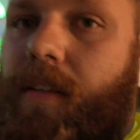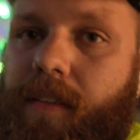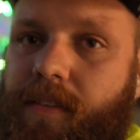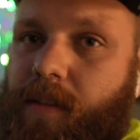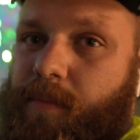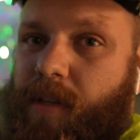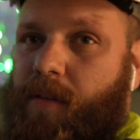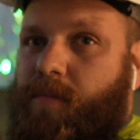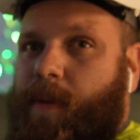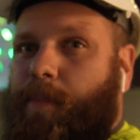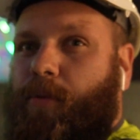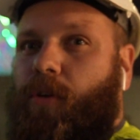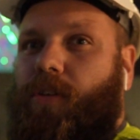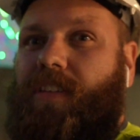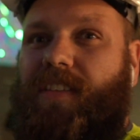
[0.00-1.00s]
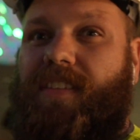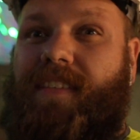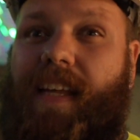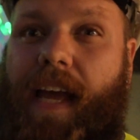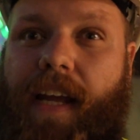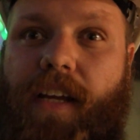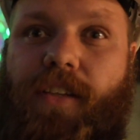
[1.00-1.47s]
Sometimes people call the
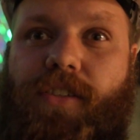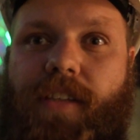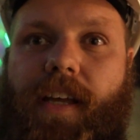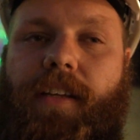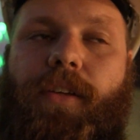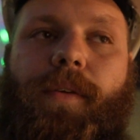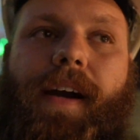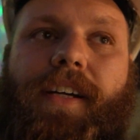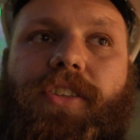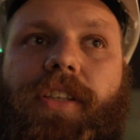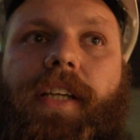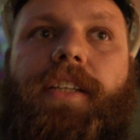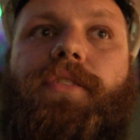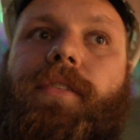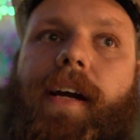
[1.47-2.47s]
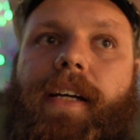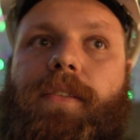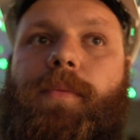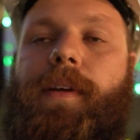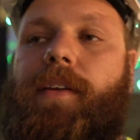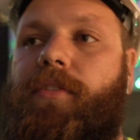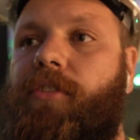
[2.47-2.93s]
stage that you actually
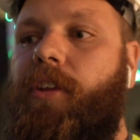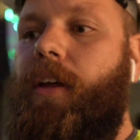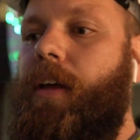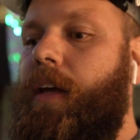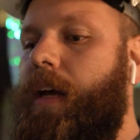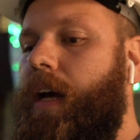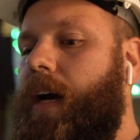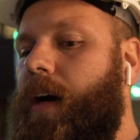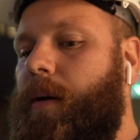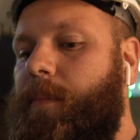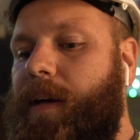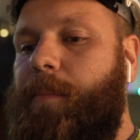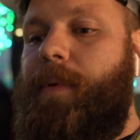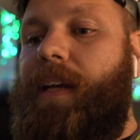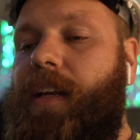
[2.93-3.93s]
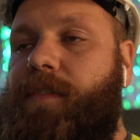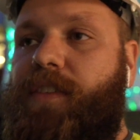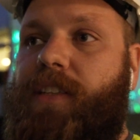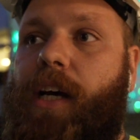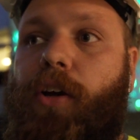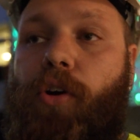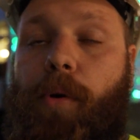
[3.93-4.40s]
interact with a media
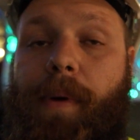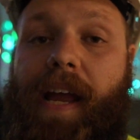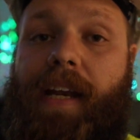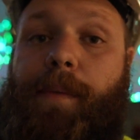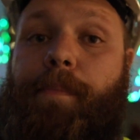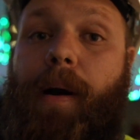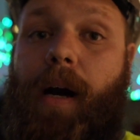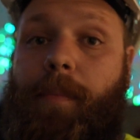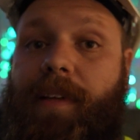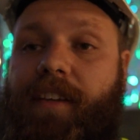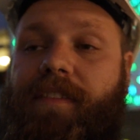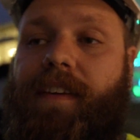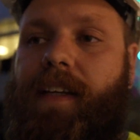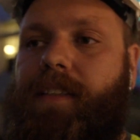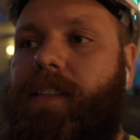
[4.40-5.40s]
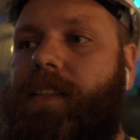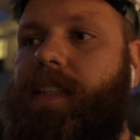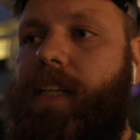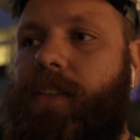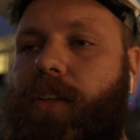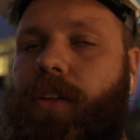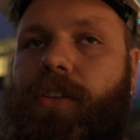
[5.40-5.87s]
facade or any public-facing
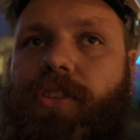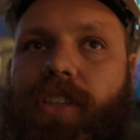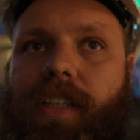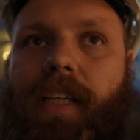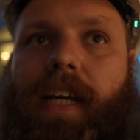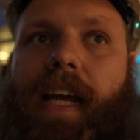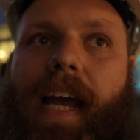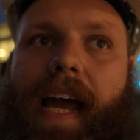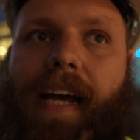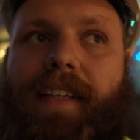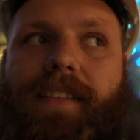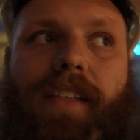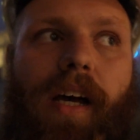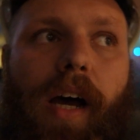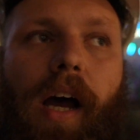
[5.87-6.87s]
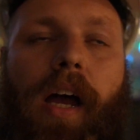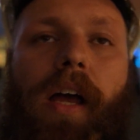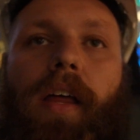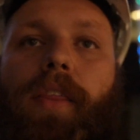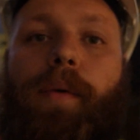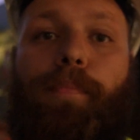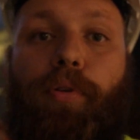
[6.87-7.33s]
technology as
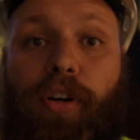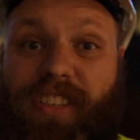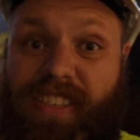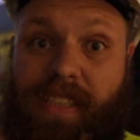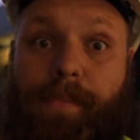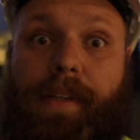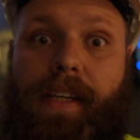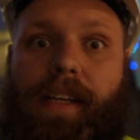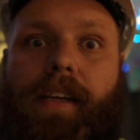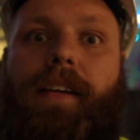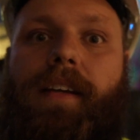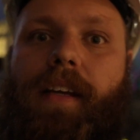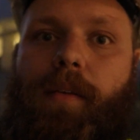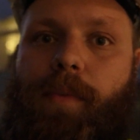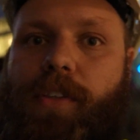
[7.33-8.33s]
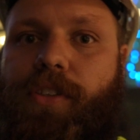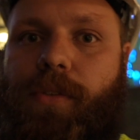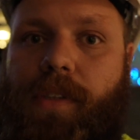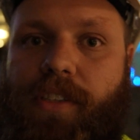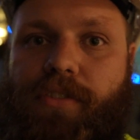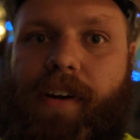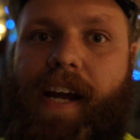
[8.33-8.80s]
the proximity in which
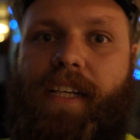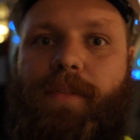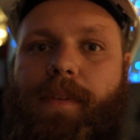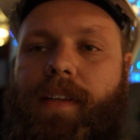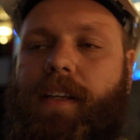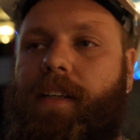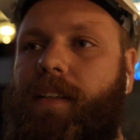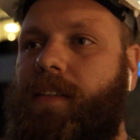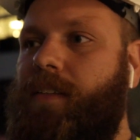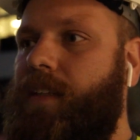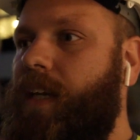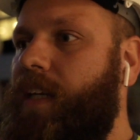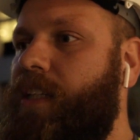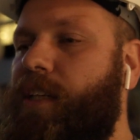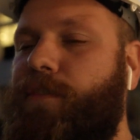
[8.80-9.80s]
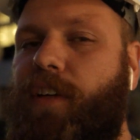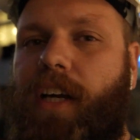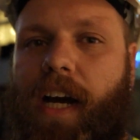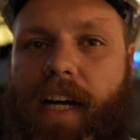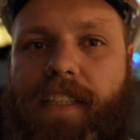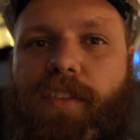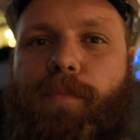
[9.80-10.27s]
you interact with it. And different
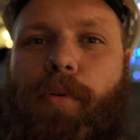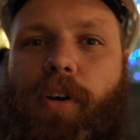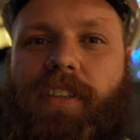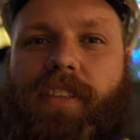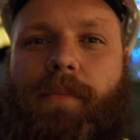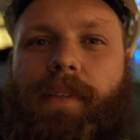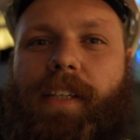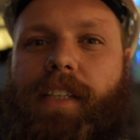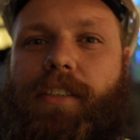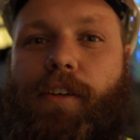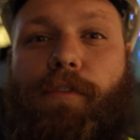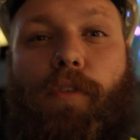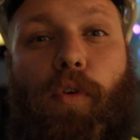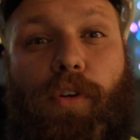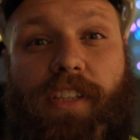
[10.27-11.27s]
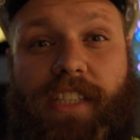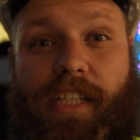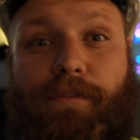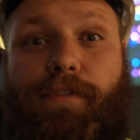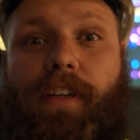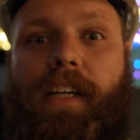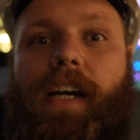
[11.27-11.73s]
kinds of proximities are for
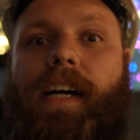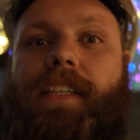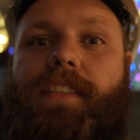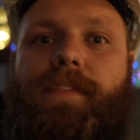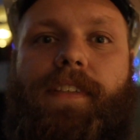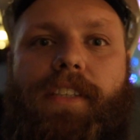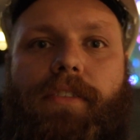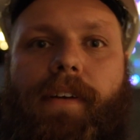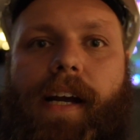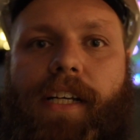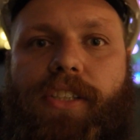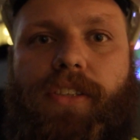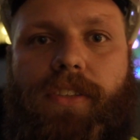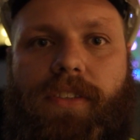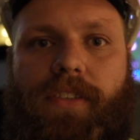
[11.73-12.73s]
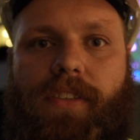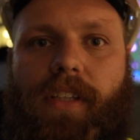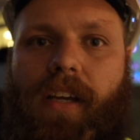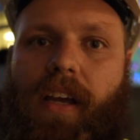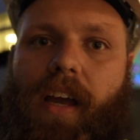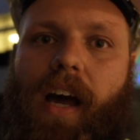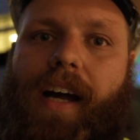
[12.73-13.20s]
different kinds of interactions.
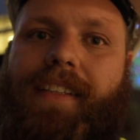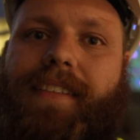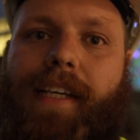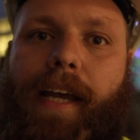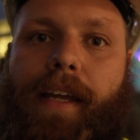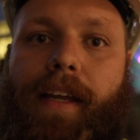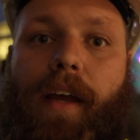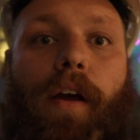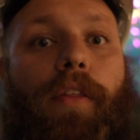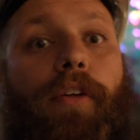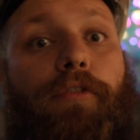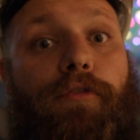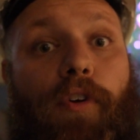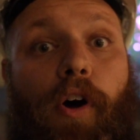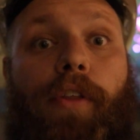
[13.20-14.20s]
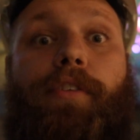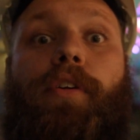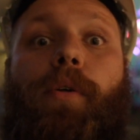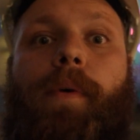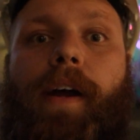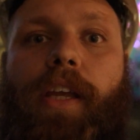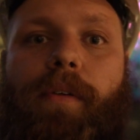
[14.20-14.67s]
I'd say the further
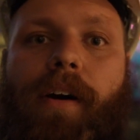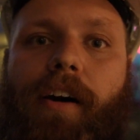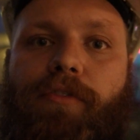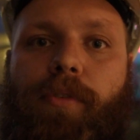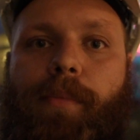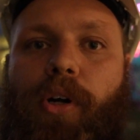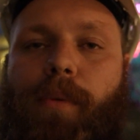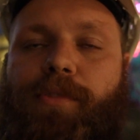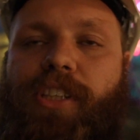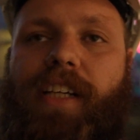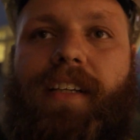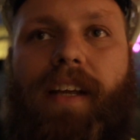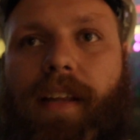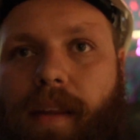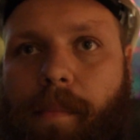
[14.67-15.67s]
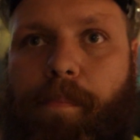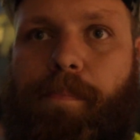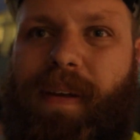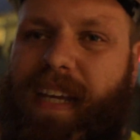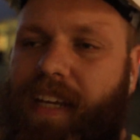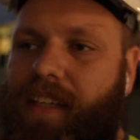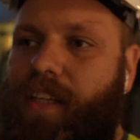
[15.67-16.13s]
away you are from an object, the
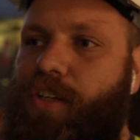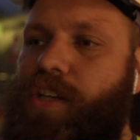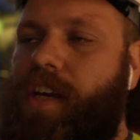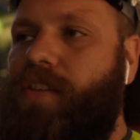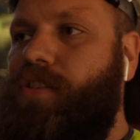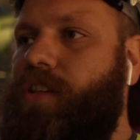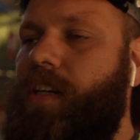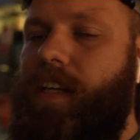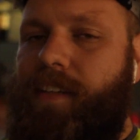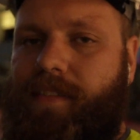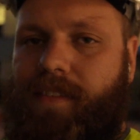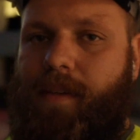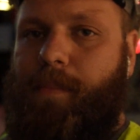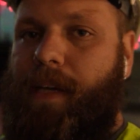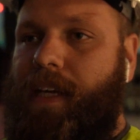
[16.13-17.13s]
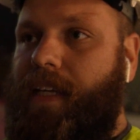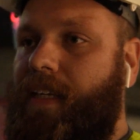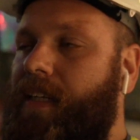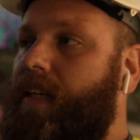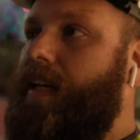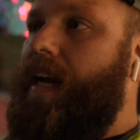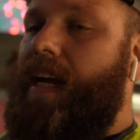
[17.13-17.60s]
bigger the gesture needs to be.
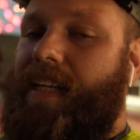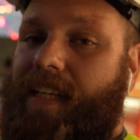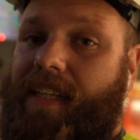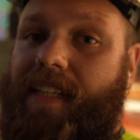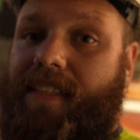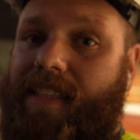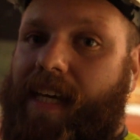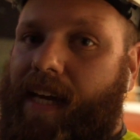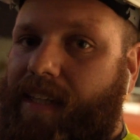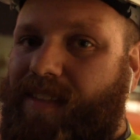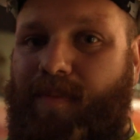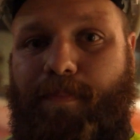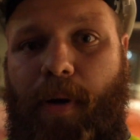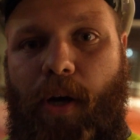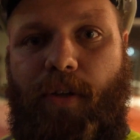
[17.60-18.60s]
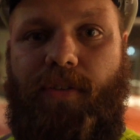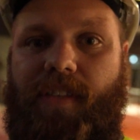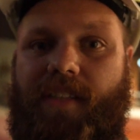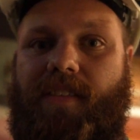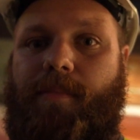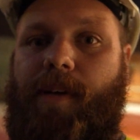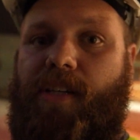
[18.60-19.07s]
And in this case, pose
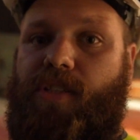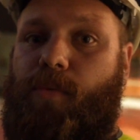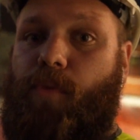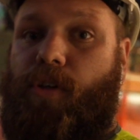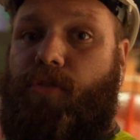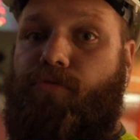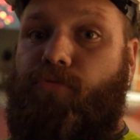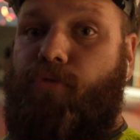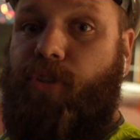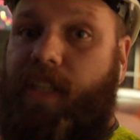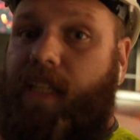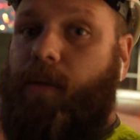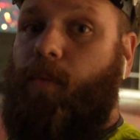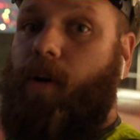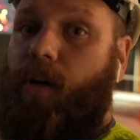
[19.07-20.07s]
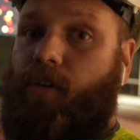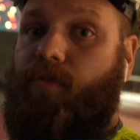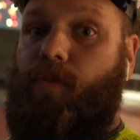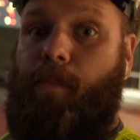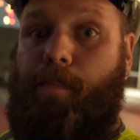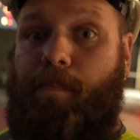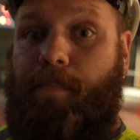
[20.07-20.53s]
estimation works really well
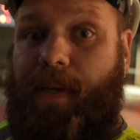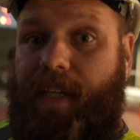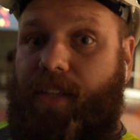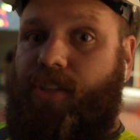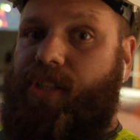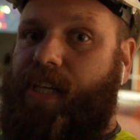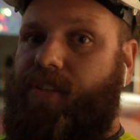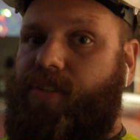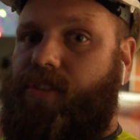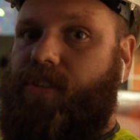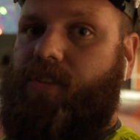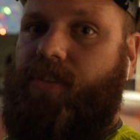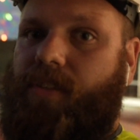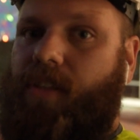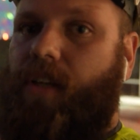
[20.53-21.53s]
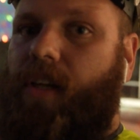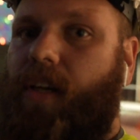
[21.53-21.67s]
for big gestures.